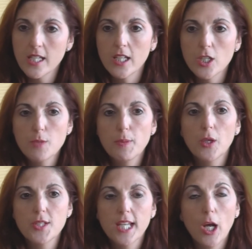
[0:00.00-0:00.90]
teach
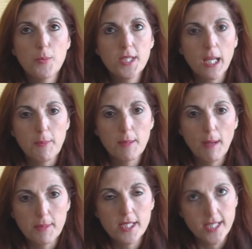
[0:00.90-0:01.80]
because it helps keep them
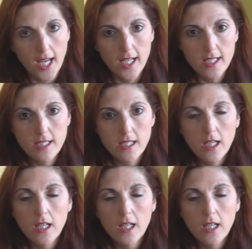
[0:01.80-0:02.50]
up to date.